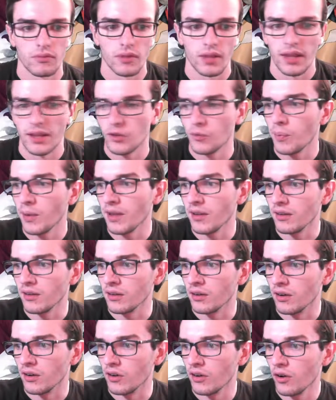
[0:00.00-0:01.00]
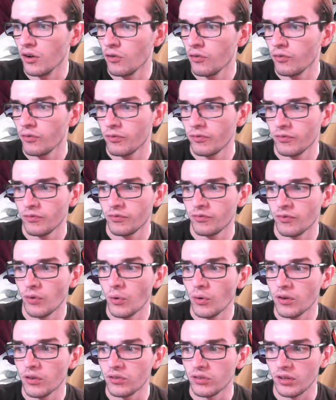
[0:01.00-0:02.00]
it's been no
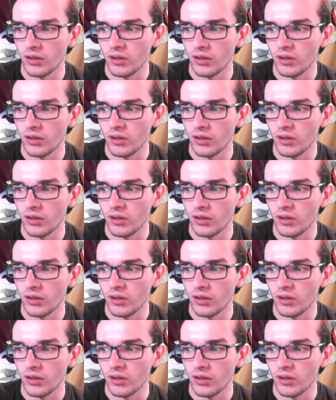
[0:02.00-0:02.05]
focus